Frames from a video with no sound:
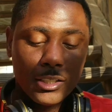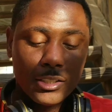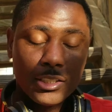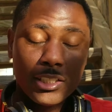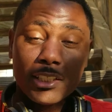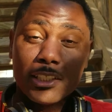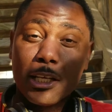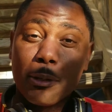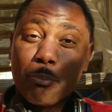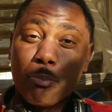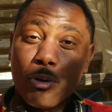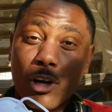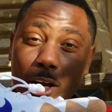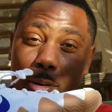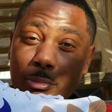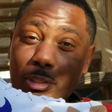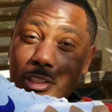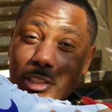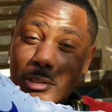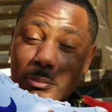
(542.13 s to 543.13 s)
since I
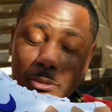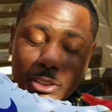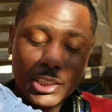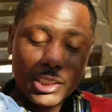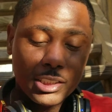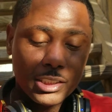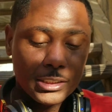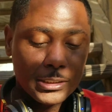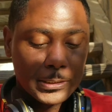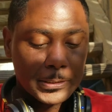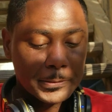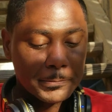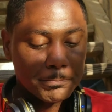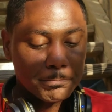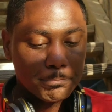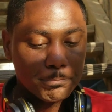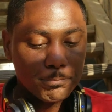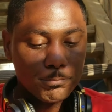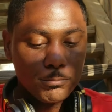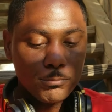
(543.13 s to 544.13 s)
promised them these.
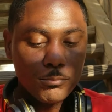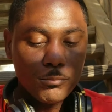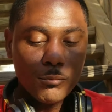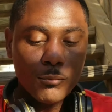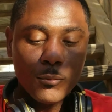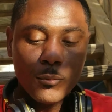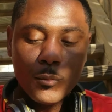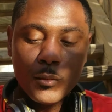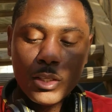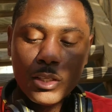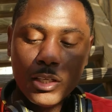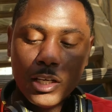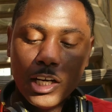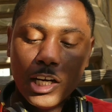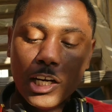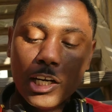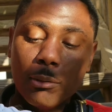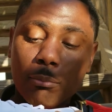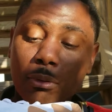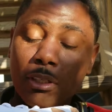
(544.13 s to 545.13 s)

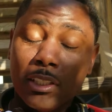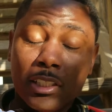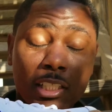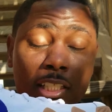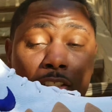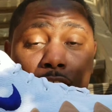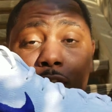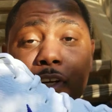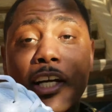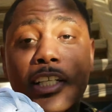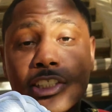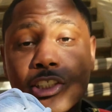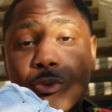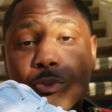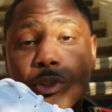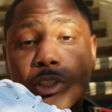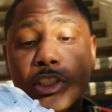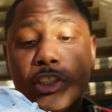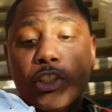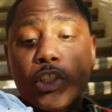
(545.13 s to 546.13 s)
Um, these are actually
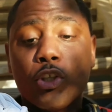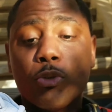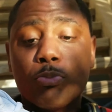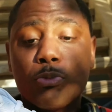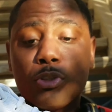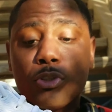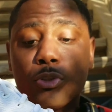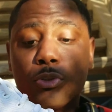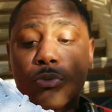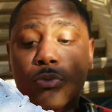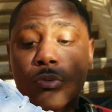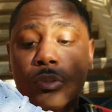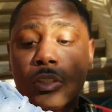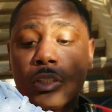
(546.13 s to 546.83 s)
really dope too.